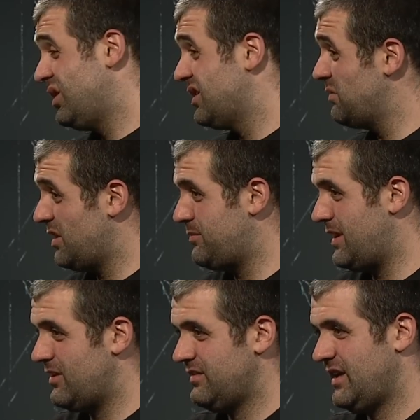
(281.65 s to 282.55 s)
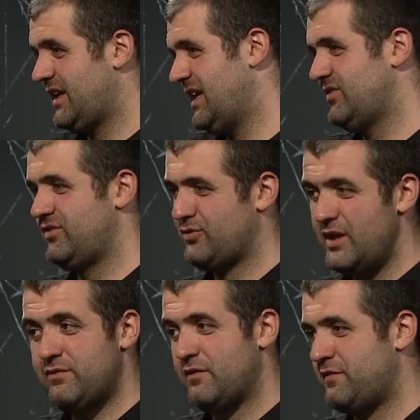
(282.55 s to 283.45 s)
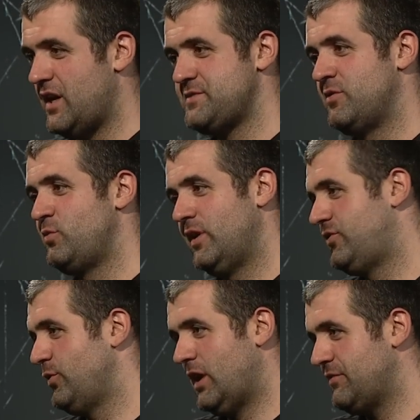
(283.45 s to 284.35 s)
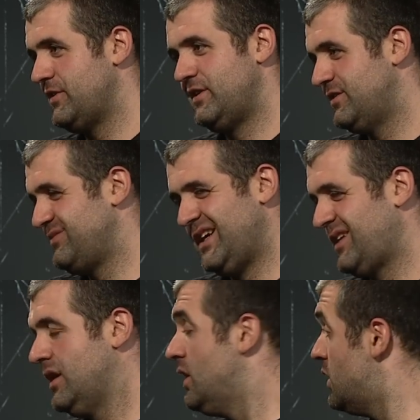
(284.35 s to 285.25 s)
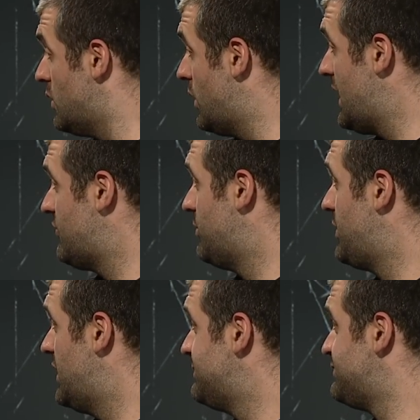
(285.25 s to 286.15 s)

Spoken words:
the Blood Baron. Like it has to trade for a Frostburn weird too often or like whatever. But